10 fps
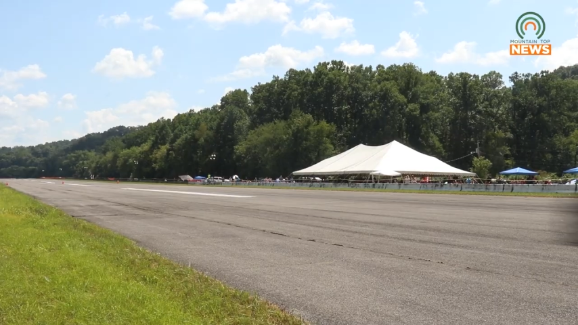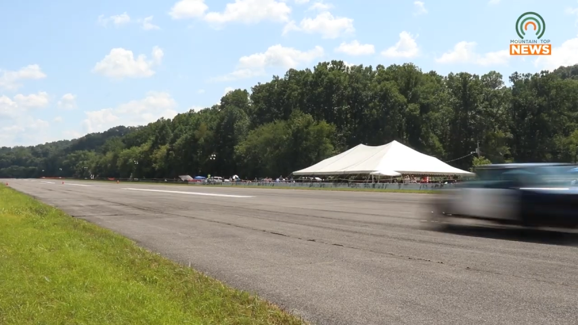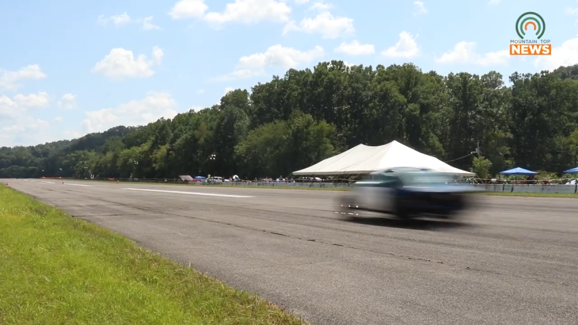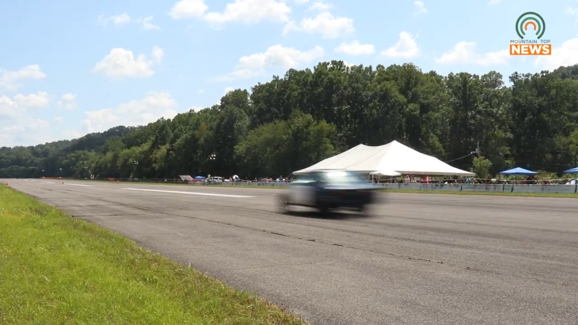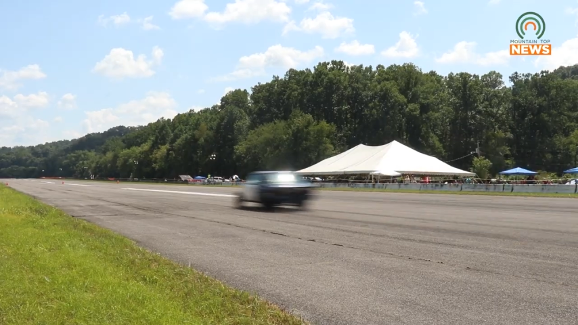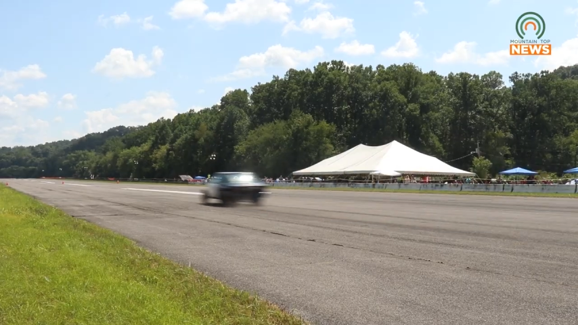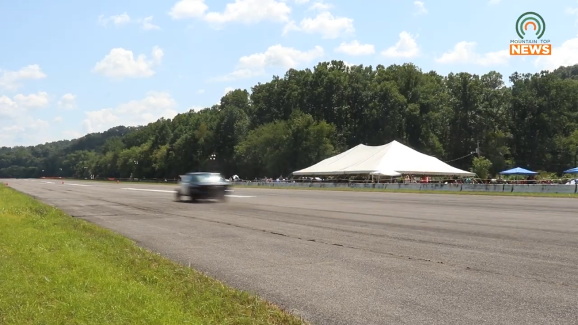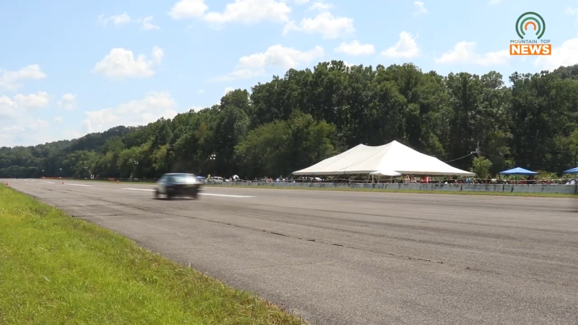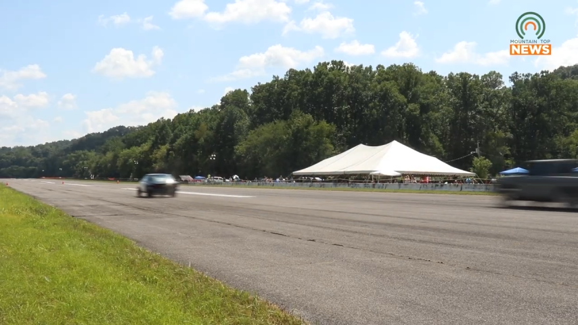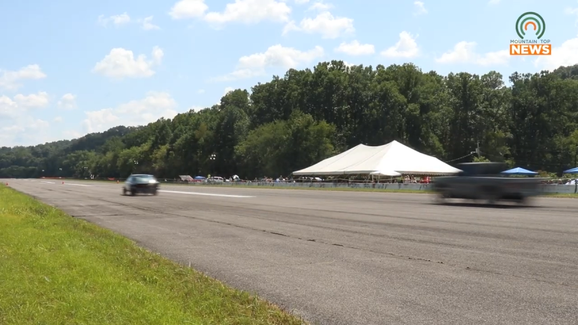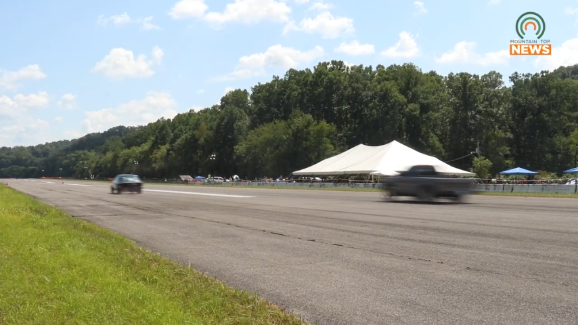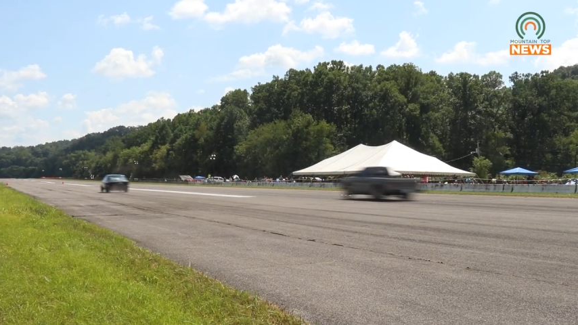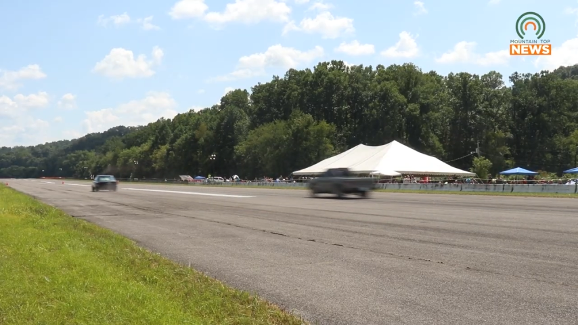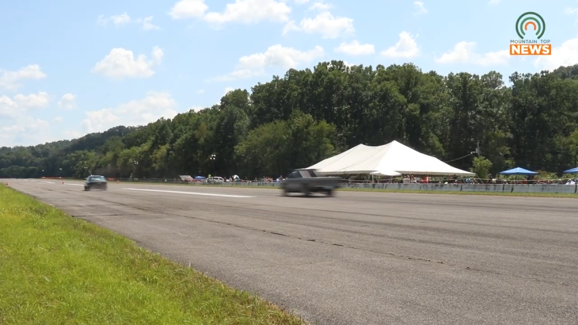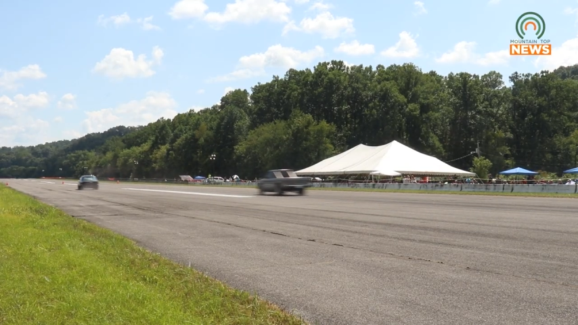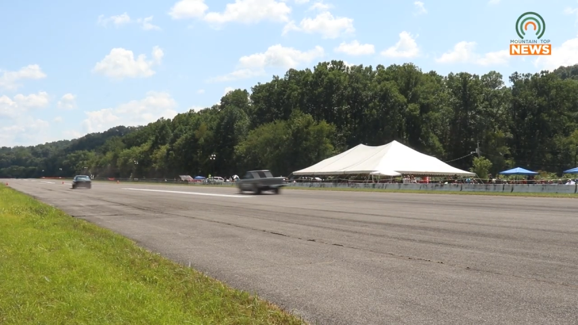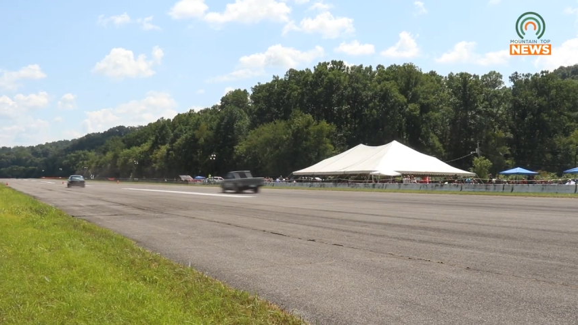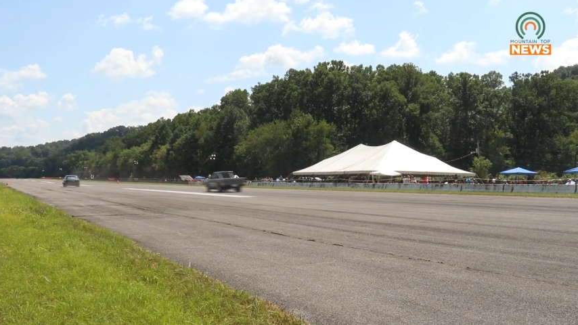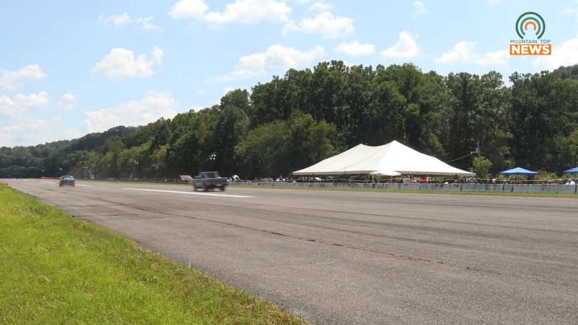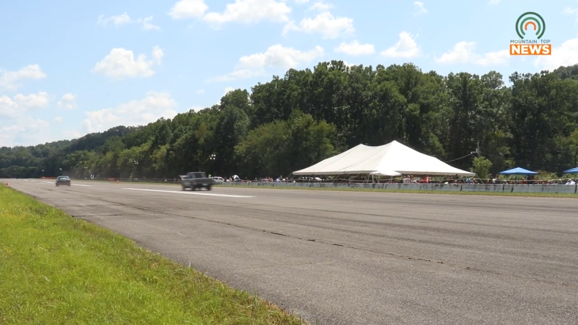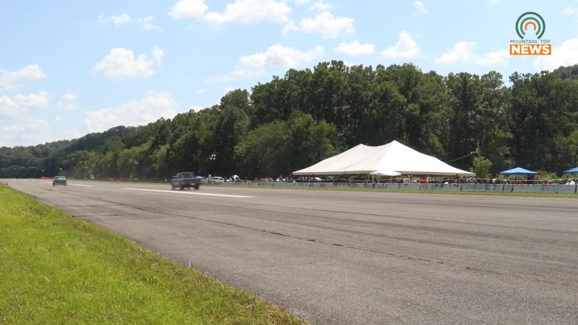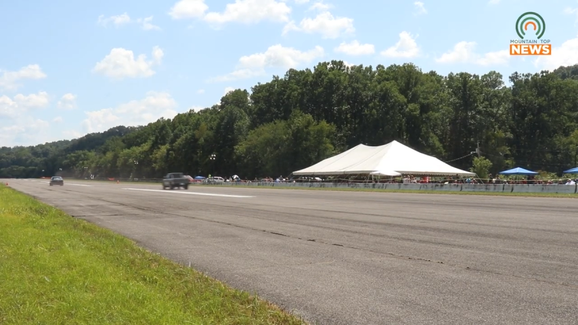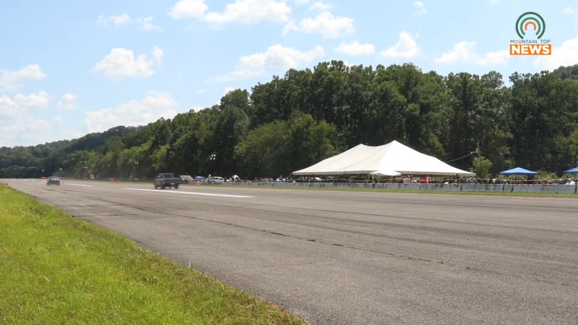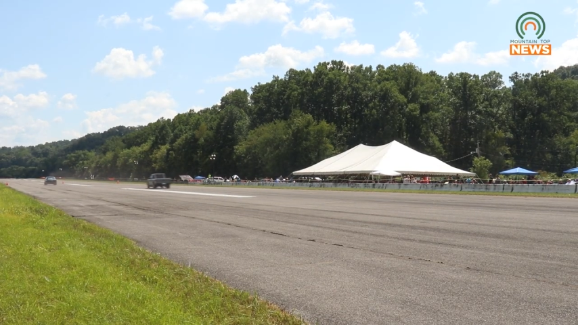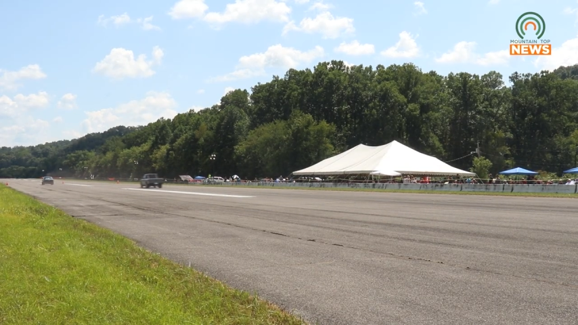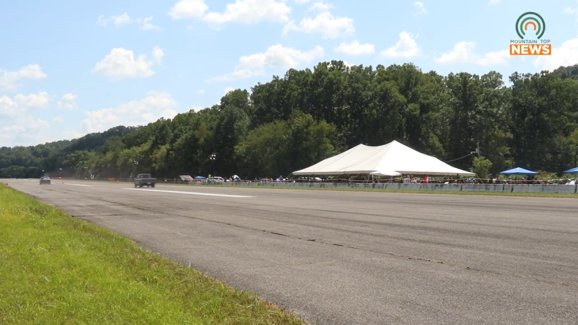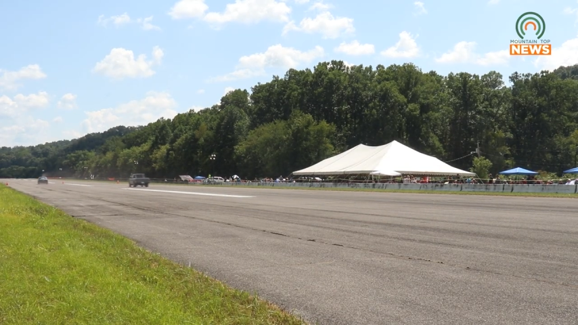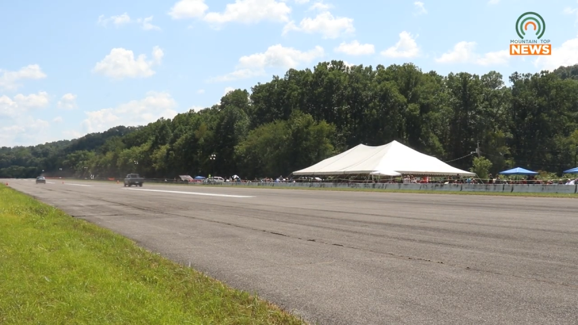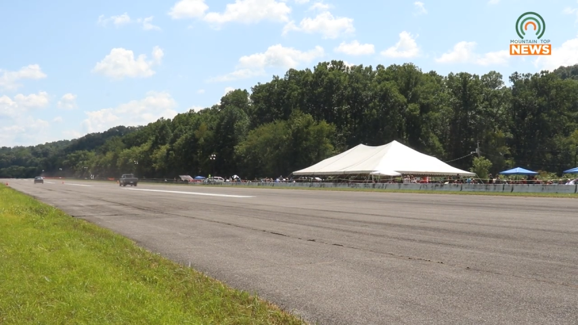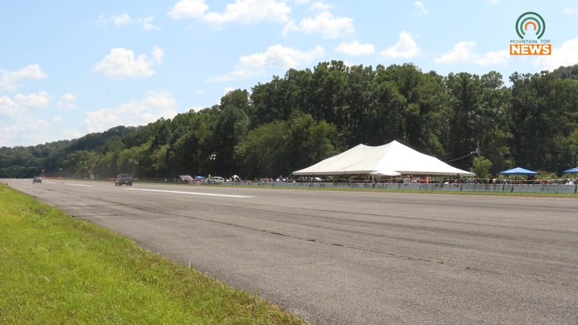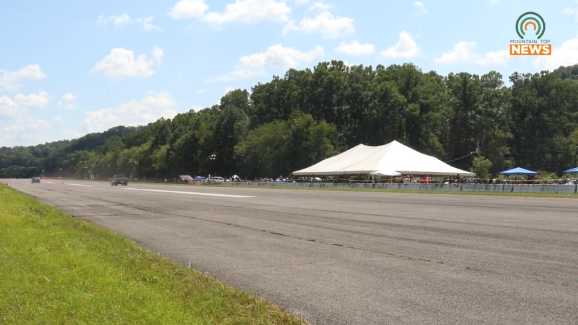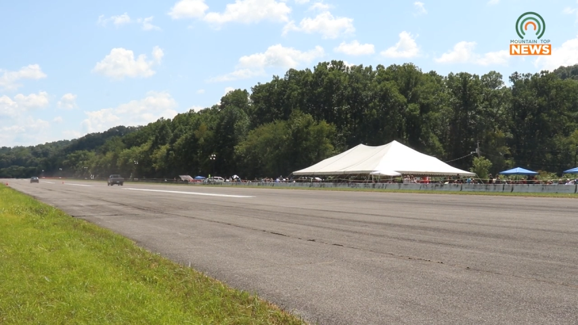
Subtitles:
(no speaker visible)